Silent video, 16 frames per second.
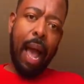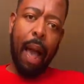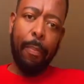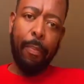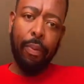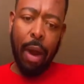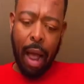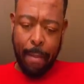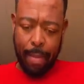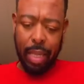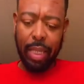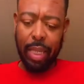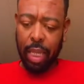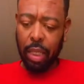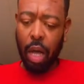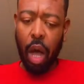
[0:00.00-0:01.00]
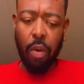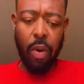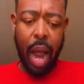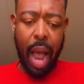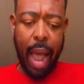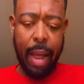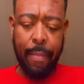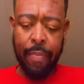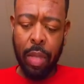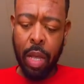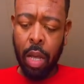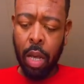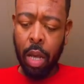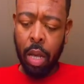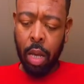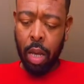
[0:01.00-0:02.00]
I promise. It's all right.
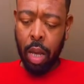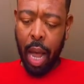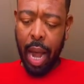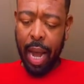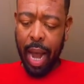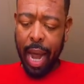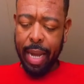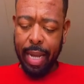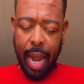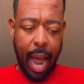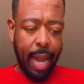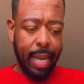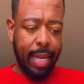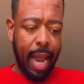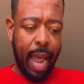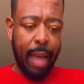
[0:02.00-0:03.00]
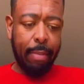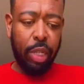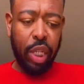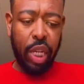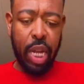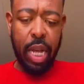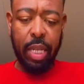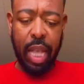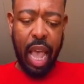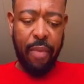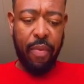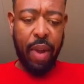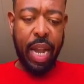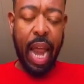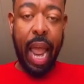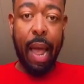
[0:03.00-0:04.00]
I got goddamn cheese
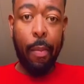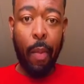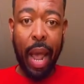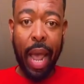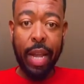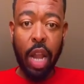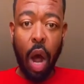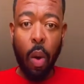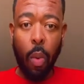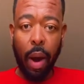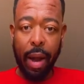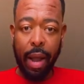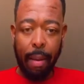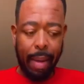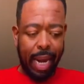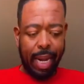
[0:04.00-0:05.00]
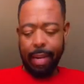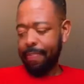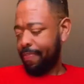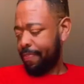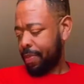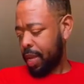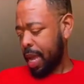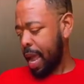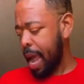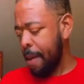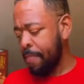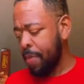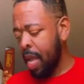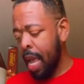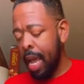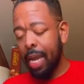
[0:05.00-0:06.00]
every damn way. Don't worry about it. Okay?
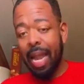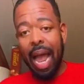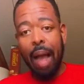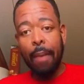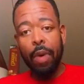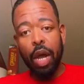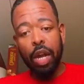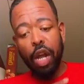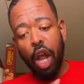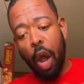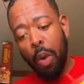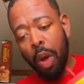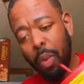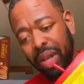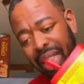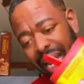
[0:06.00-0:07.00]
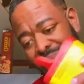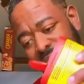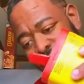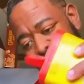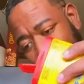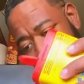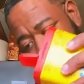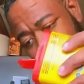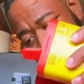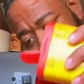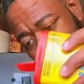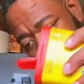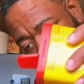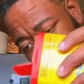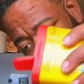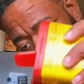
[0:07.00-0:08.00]
Now I'm going to go in with a light
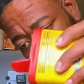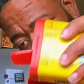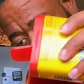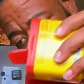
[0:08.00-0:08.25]
dusting of